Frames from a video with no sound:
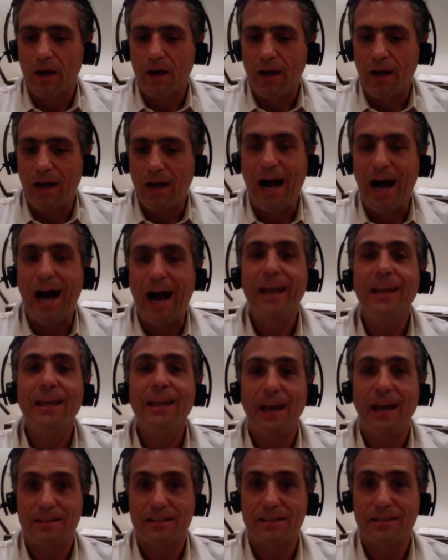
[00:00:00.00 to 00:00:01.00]

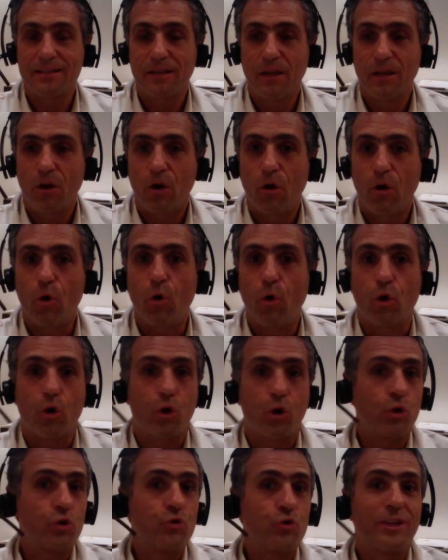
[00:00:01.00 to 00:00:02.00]
highlights or
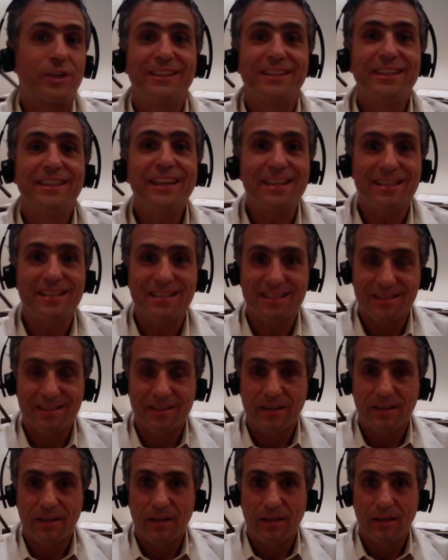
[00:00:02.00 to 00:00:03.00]
contradicts
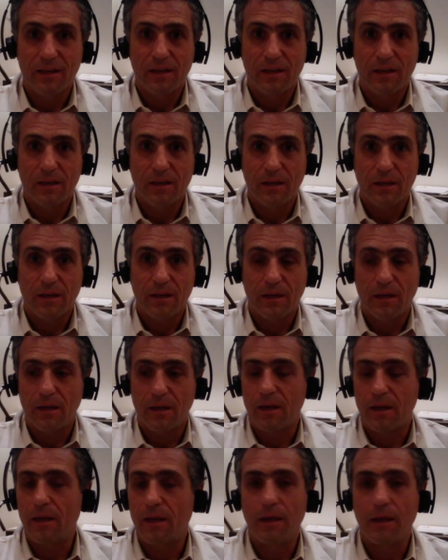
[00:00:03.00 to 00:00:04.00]

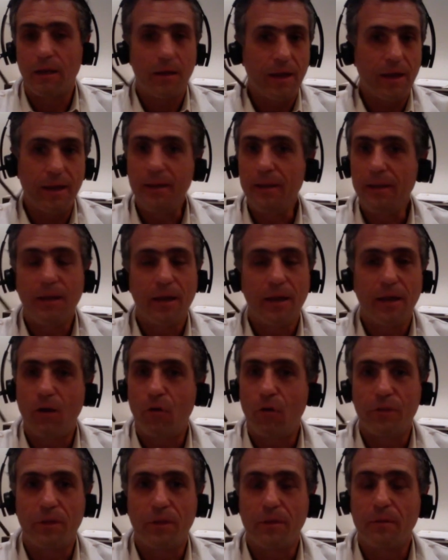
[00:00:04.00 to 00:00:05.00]
any
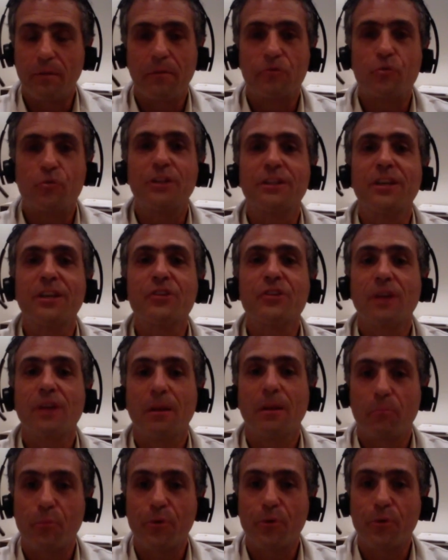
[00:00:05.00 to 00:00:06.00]
of the
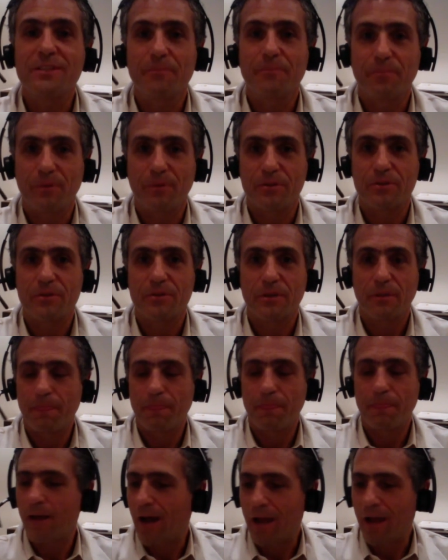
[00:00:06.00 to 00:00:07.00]
traditional principles,
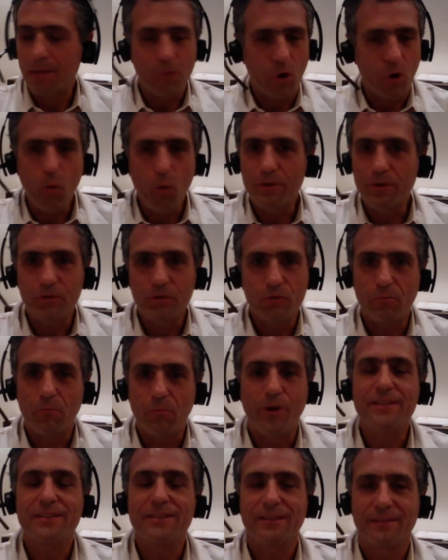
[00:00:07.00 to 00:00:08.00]
I'm open to
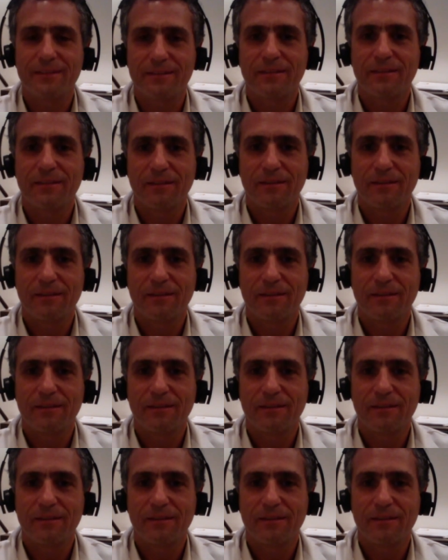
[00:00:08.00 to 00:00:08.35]
embrace it.